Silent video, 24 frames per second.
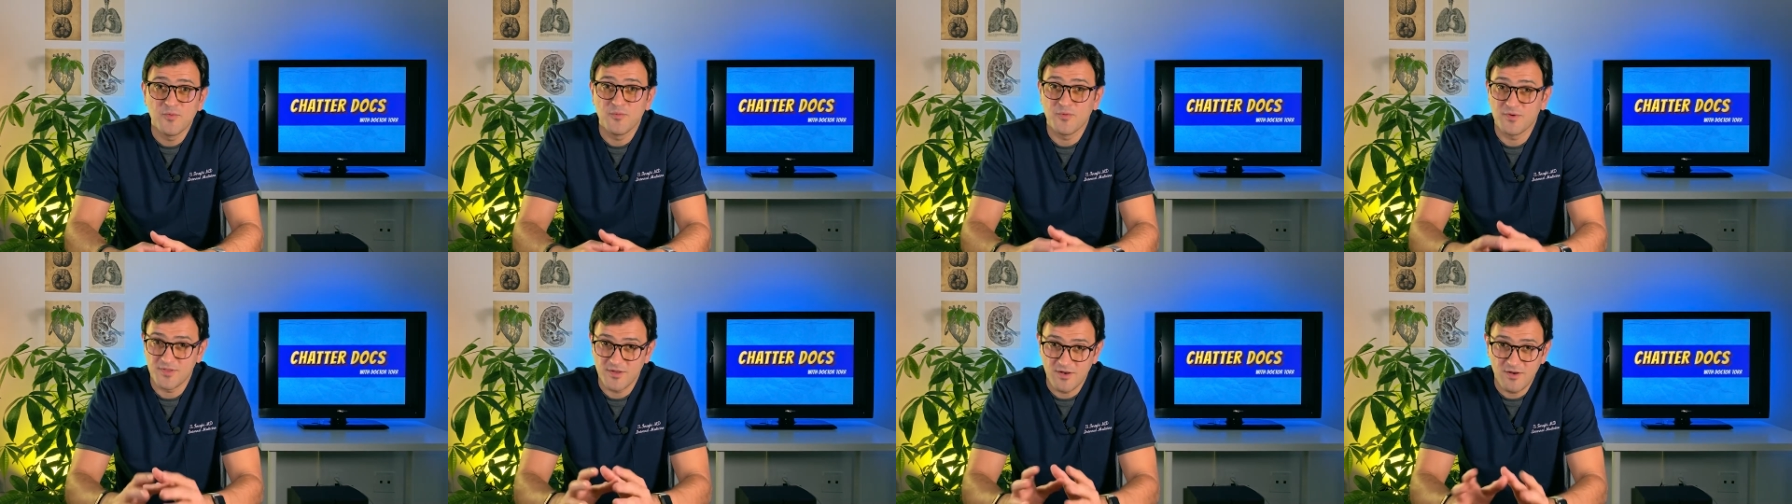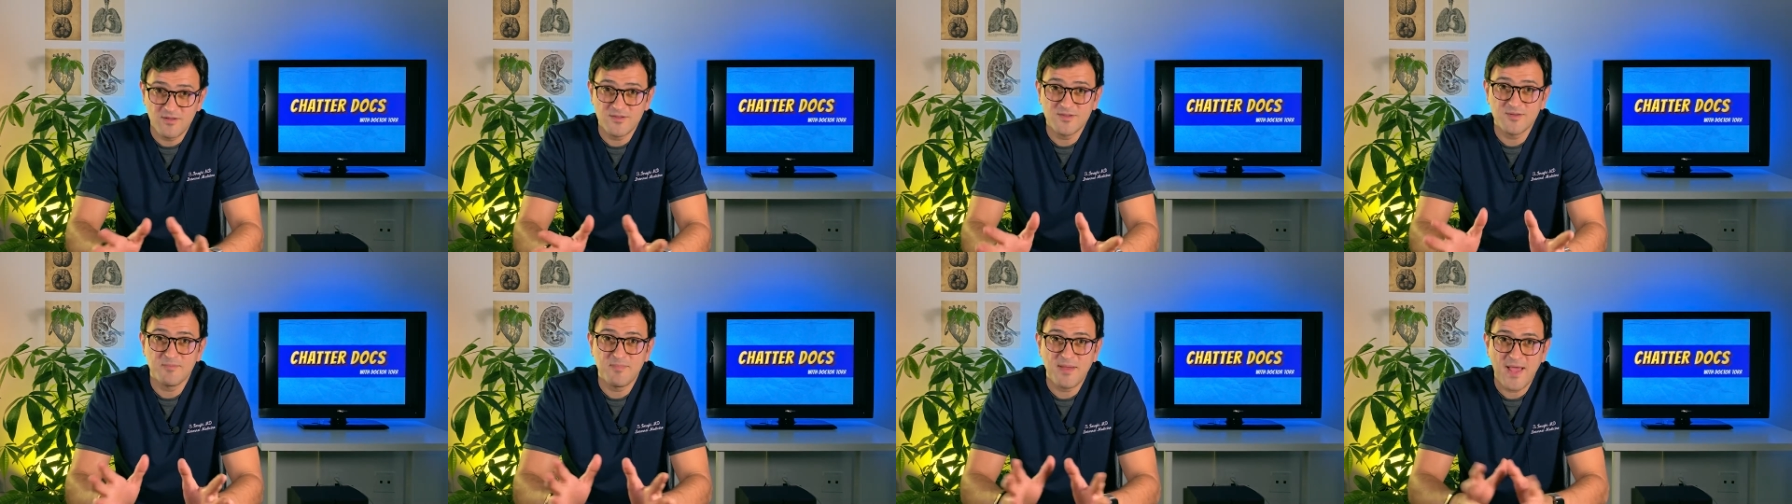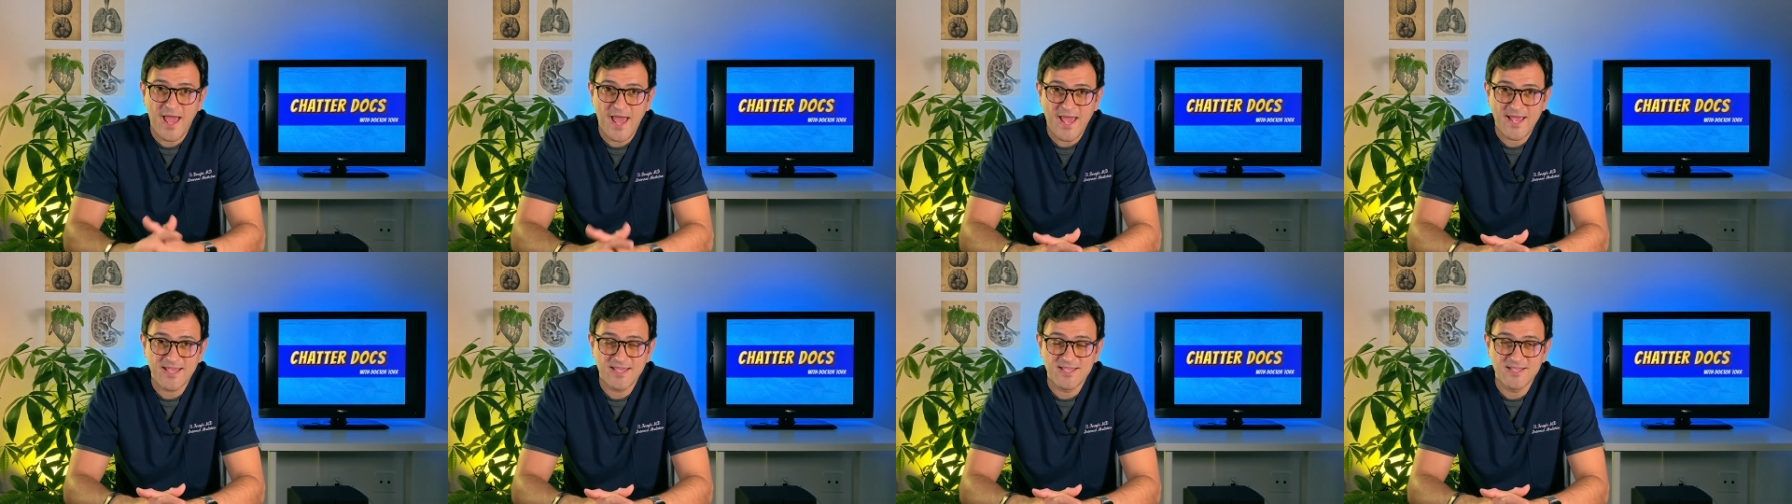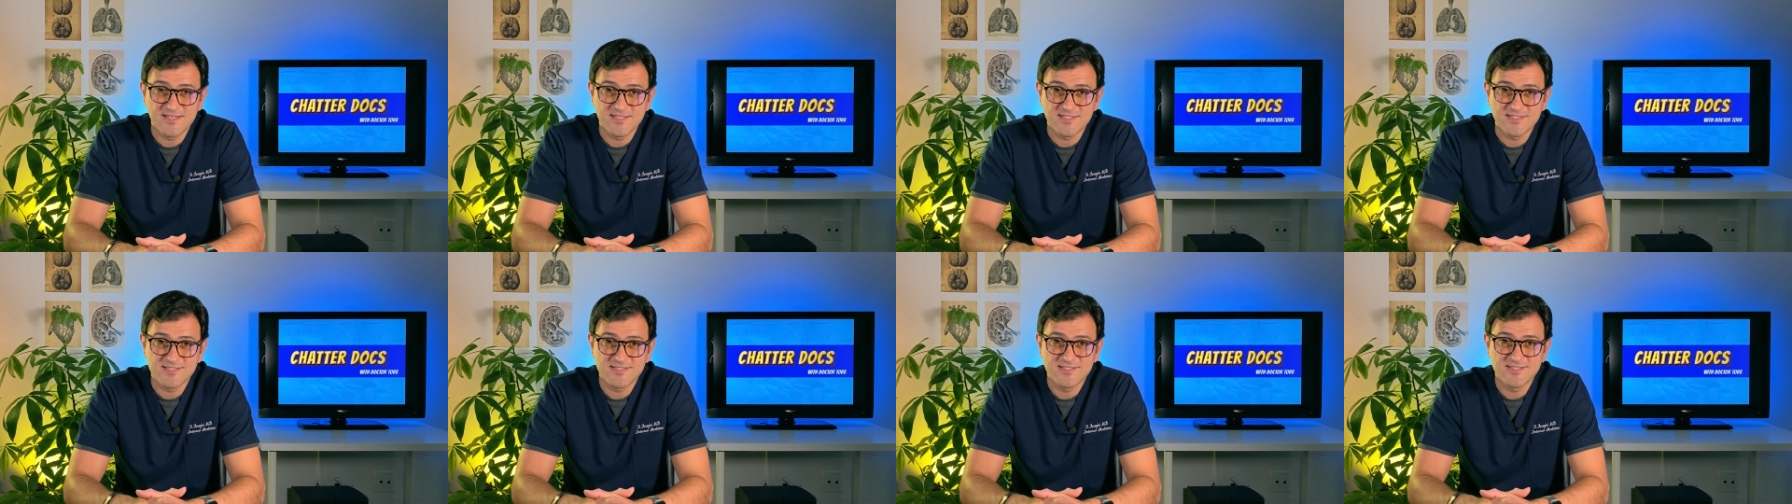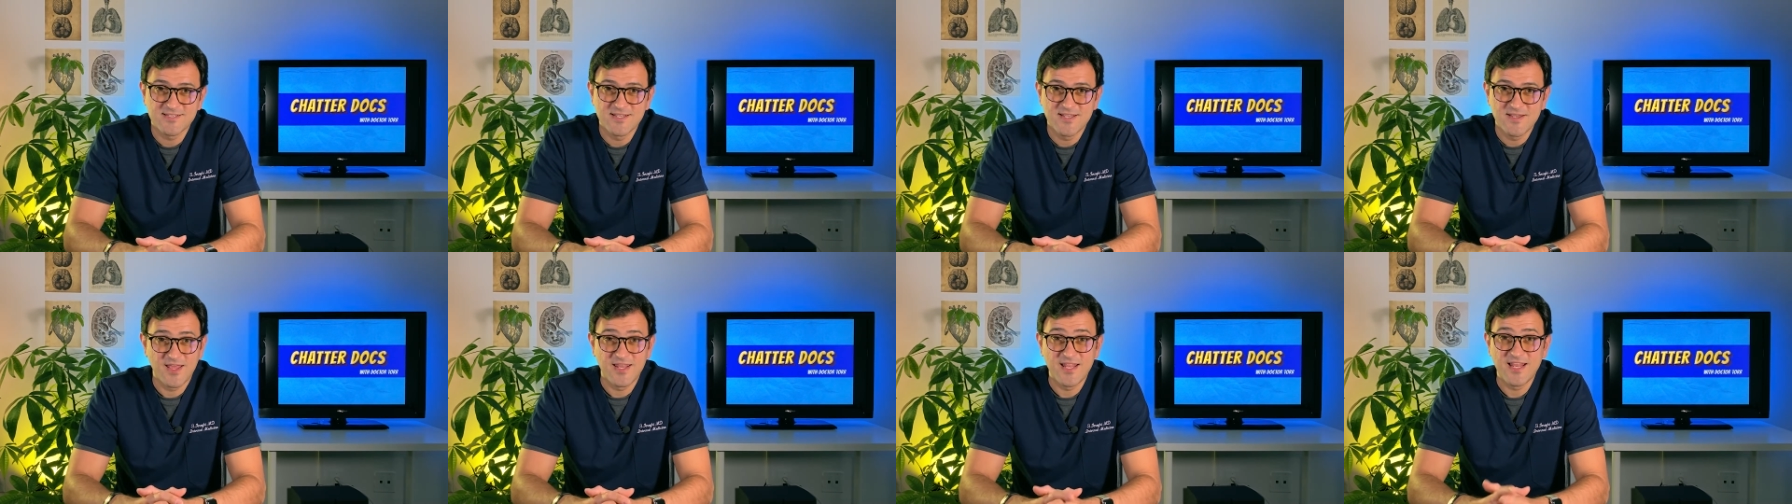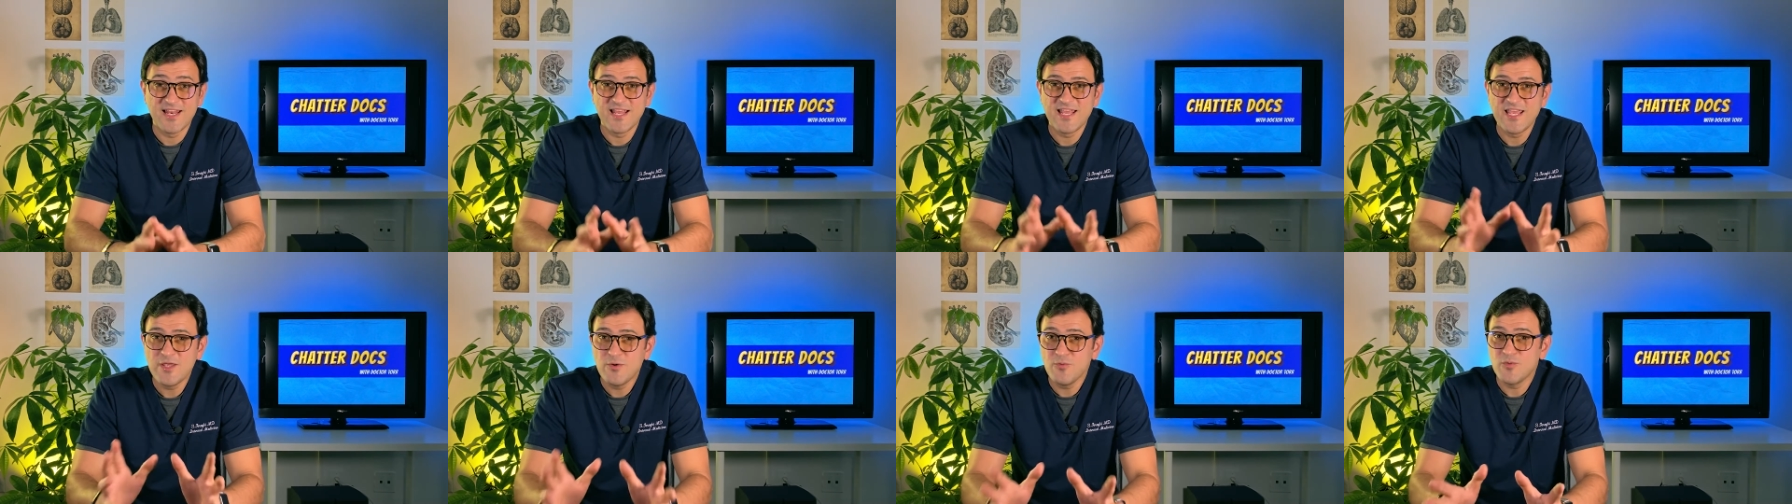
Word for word: with all the packets and then he